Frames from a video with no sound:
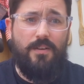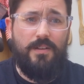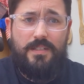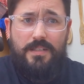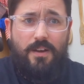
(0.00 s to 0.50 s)

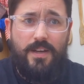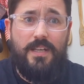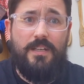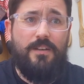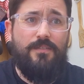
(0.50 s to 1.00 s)

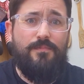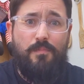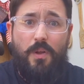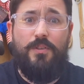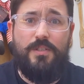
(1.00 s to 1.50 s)
tide of
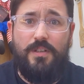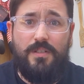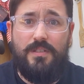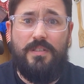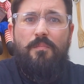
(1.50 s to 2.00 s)

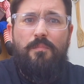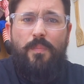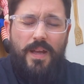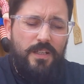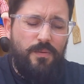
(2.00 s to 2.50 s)
monsters.
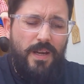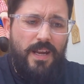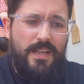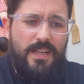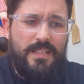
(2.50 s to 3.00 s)
But in
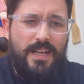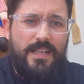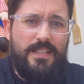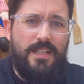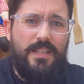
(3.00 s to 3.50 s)
28 years
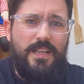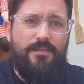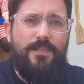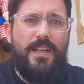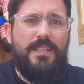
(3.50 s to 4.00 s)
later, the
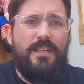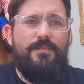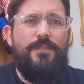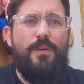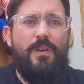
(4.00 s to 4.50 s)
infected
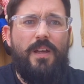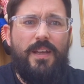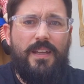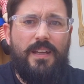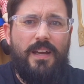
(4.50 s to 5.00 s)
feel
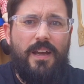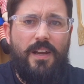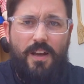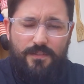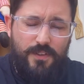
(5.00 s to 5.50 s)
like
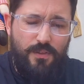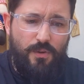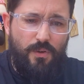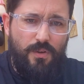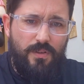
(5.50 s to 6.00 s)
an
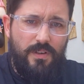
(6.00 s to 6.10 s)
afterthought.